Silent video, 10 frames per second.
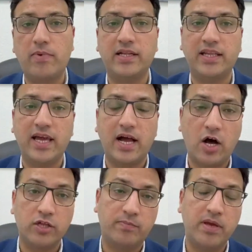and they
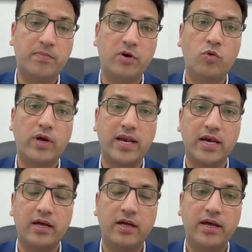are the people who
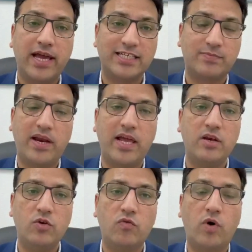can explain
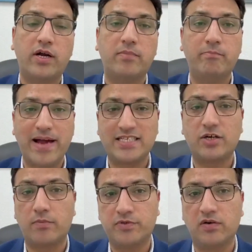you what best
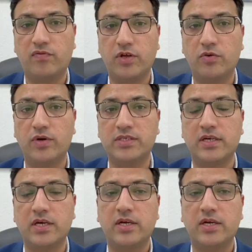option for you is.